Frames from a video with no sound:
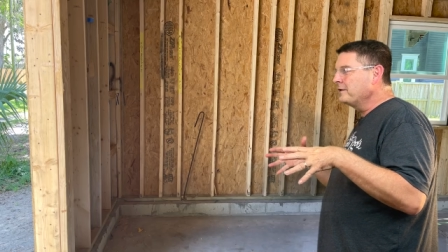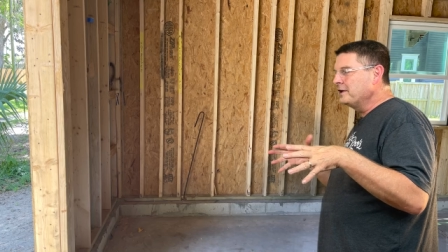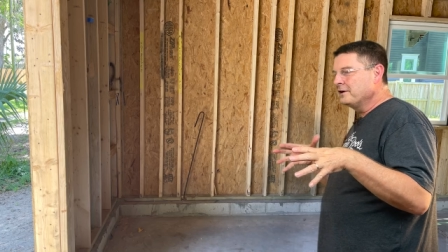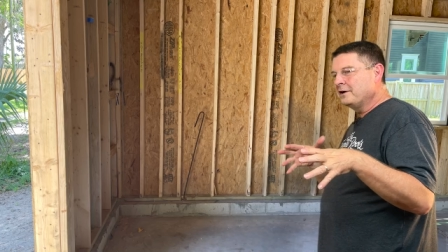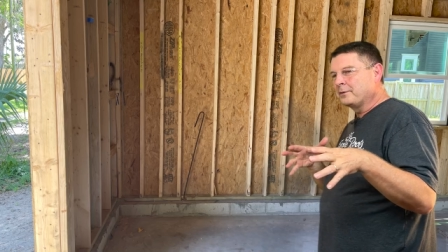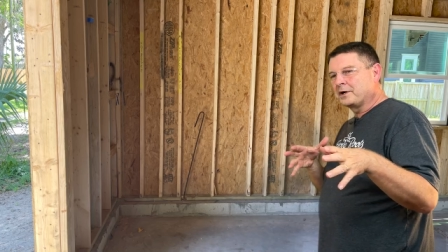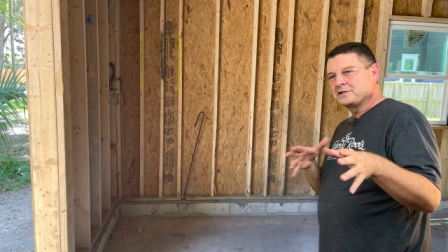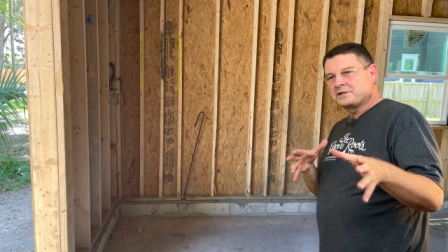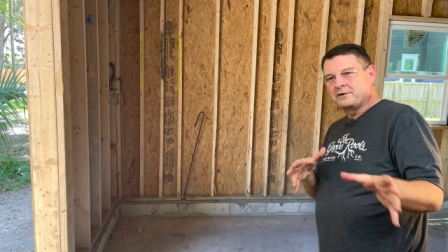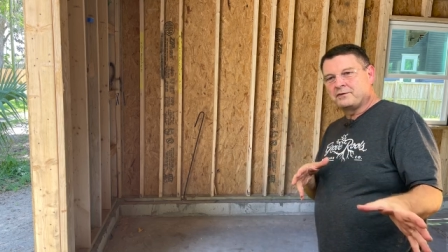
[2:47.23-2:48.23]
over here and we're
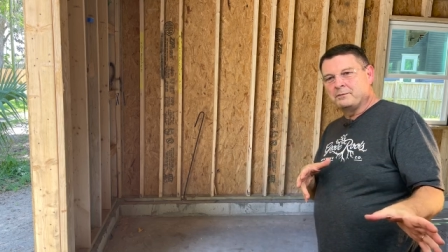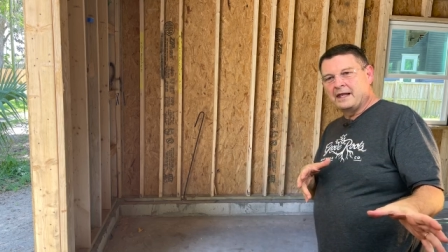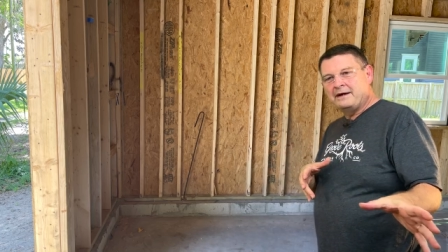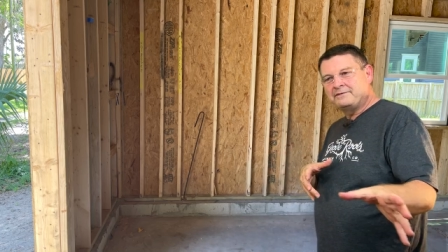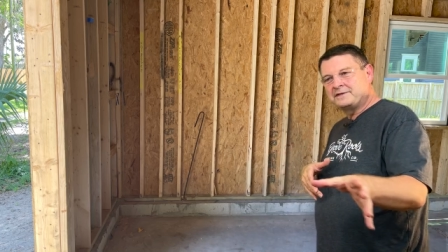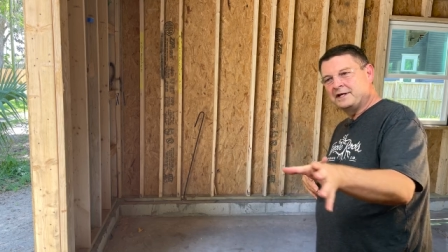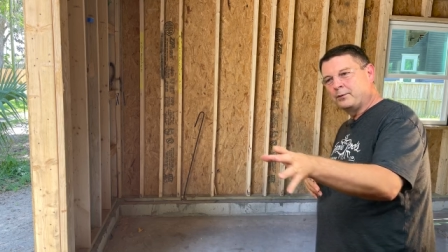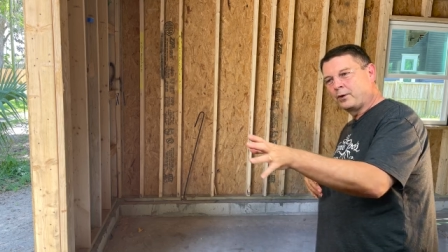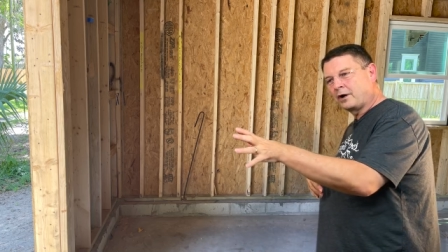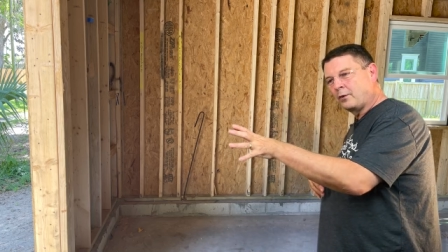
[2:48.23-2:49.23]
gonna start from left
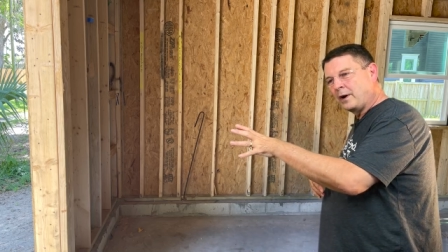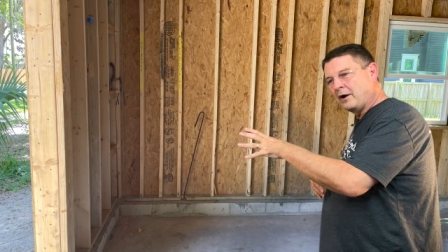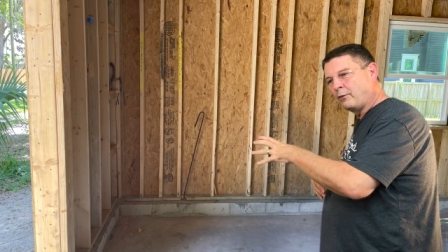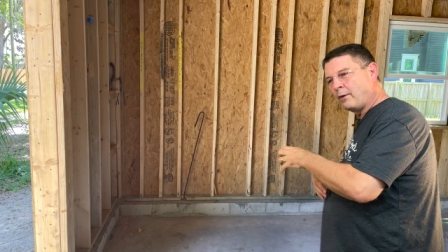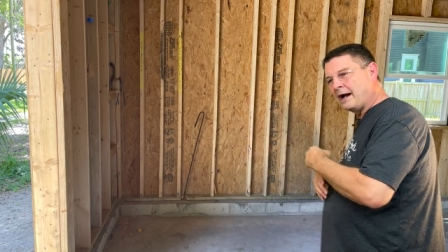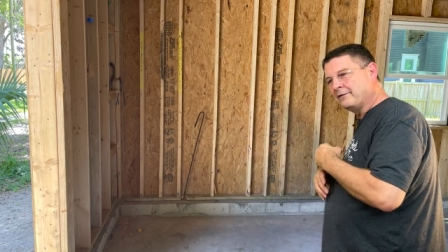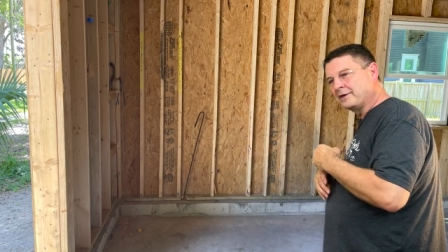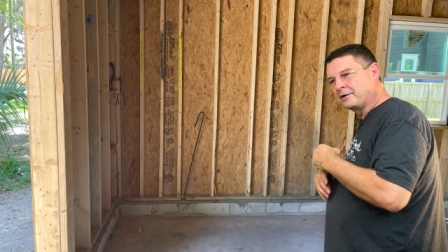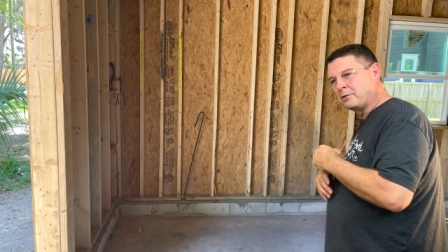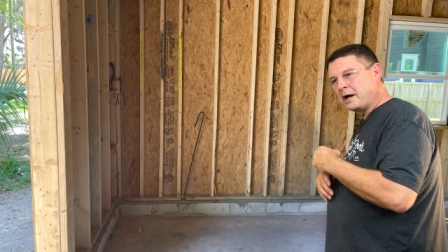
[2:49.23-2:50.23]
and work our way around
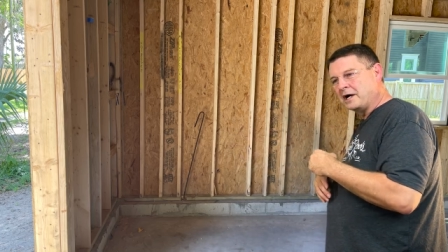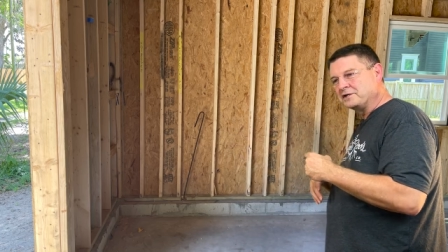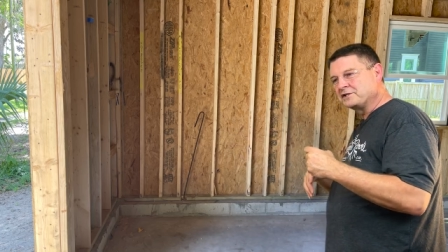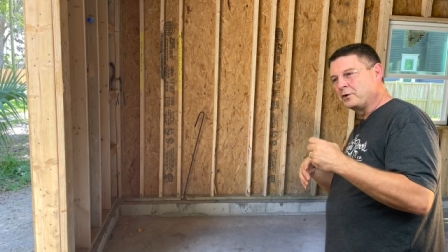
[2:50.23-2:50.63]
the garage.